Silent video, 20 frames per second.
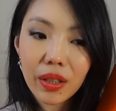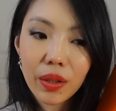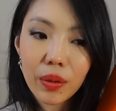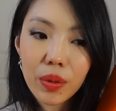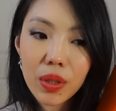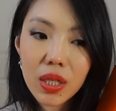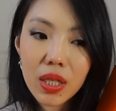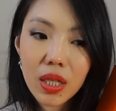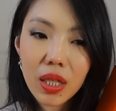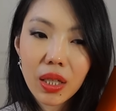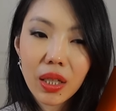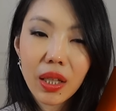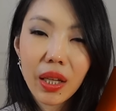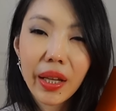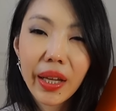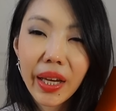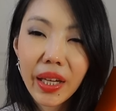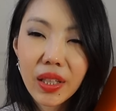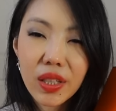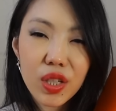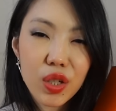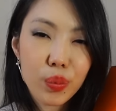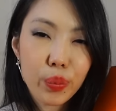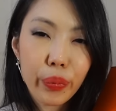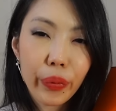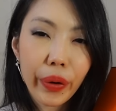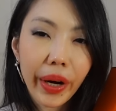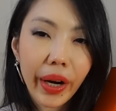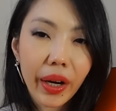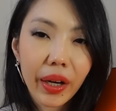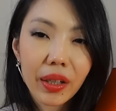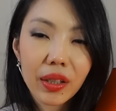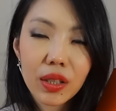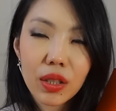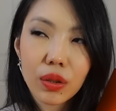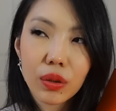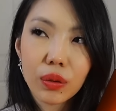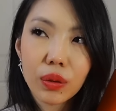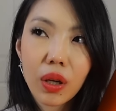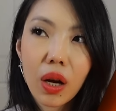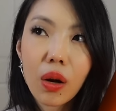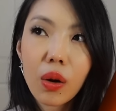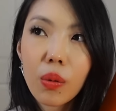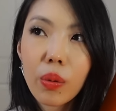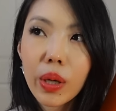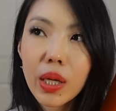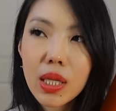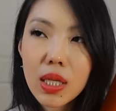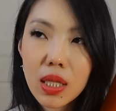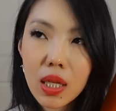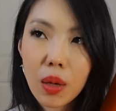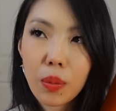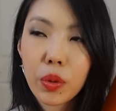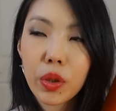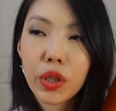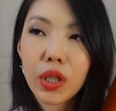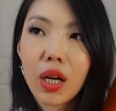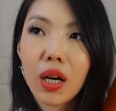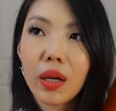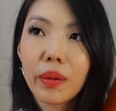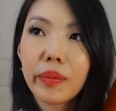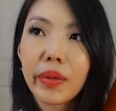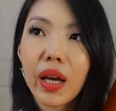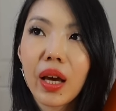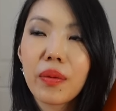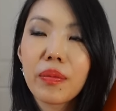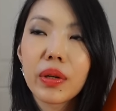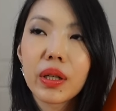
It was in late spring, so not quite summertime yet,